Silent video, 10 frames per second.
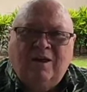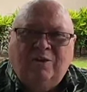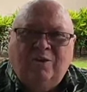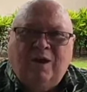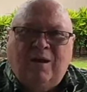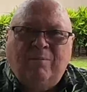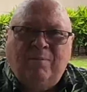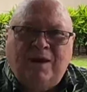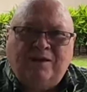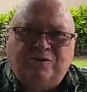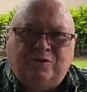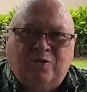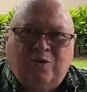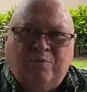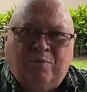you got major
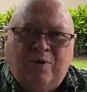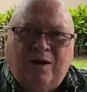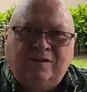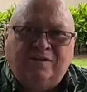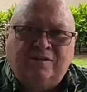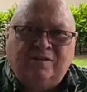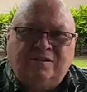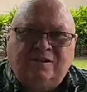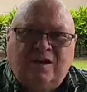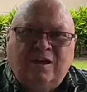corporations,